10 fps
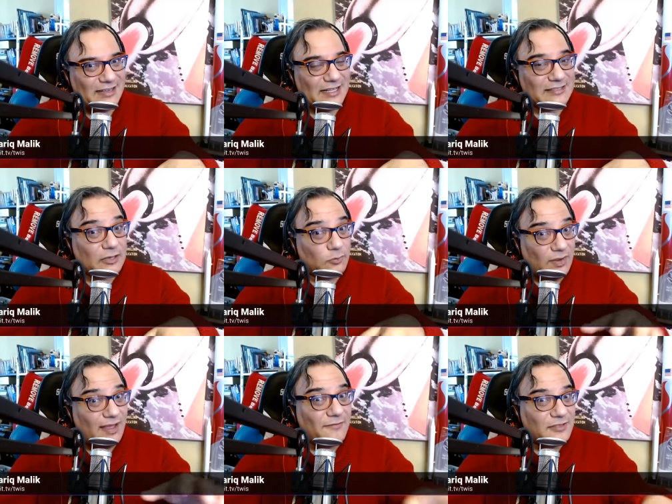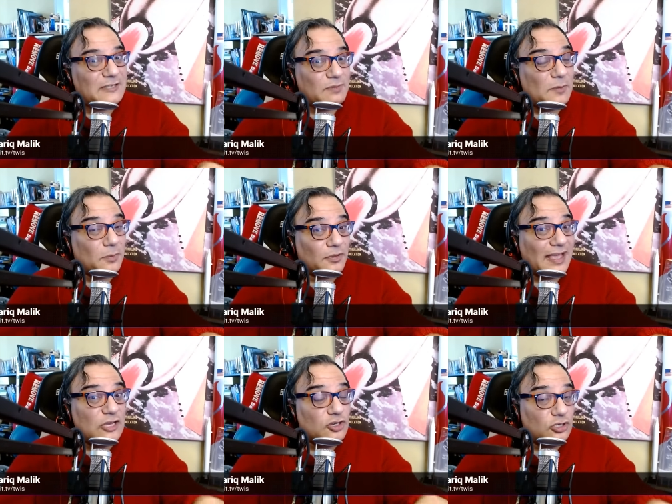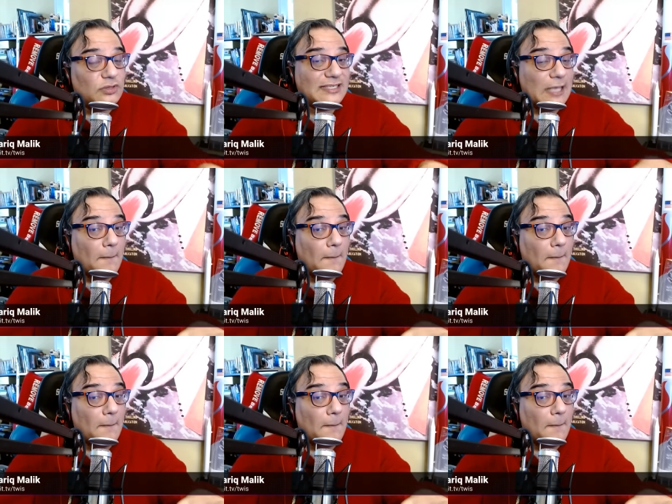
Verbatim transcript: It's like, we have these people that can do these